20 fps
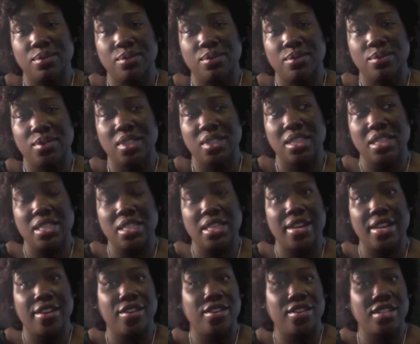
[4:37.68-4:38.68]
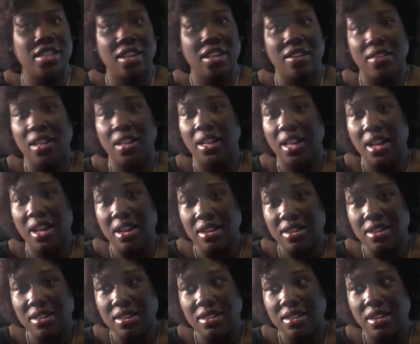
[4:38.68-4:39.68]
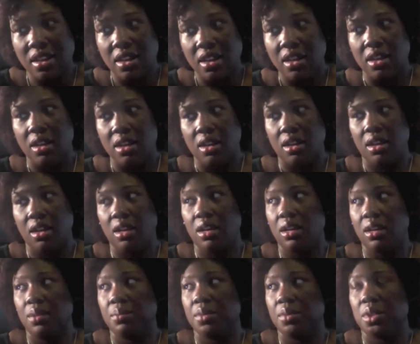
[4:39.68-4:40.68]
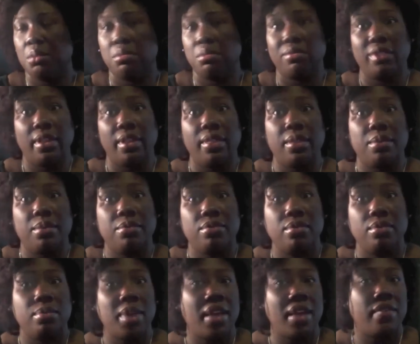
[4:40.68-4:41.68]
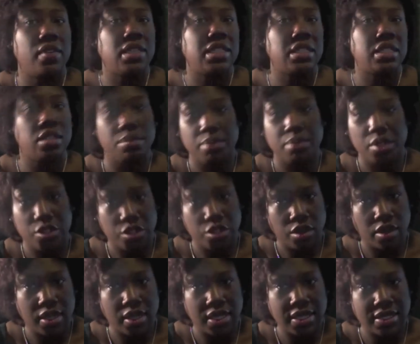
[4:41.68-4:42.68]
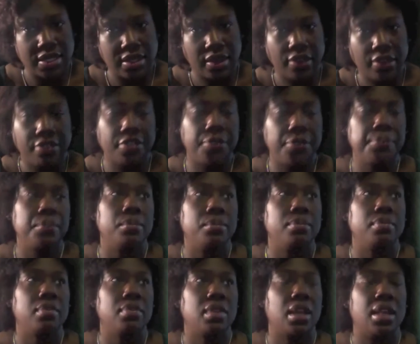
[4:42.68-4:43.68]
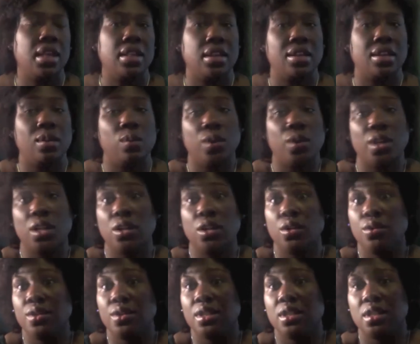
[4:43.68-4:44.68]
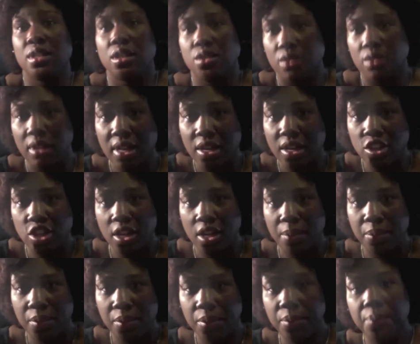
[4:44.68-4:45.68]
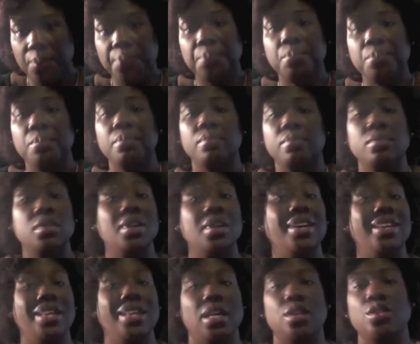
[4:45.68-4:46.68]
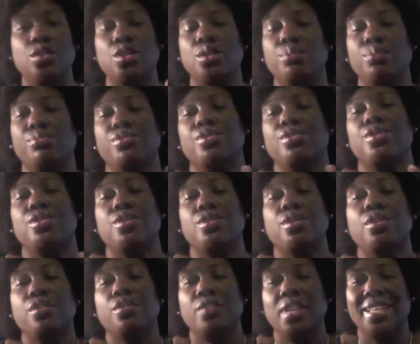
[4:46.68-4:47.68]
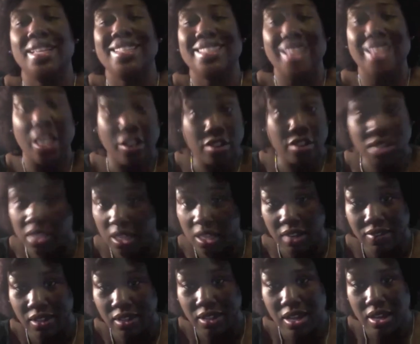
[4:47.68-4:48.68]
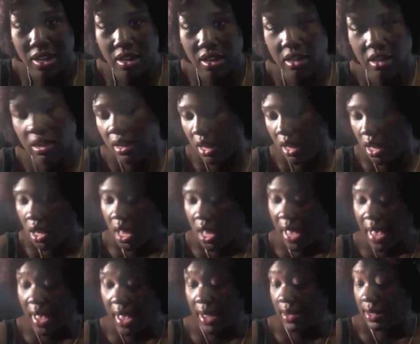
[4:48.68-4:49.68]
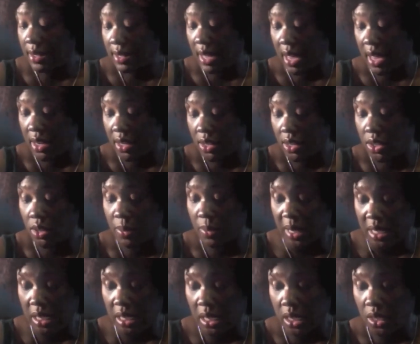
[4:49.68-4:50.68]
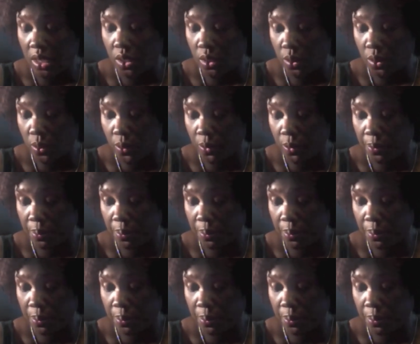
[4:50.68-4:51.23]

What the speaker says: the integrity of the locks, to prevent them from having slippage and all that stuff. And then they want you to use the Sisterlock shampoo, again, to preserve the integrity of the lock. I decided to basically do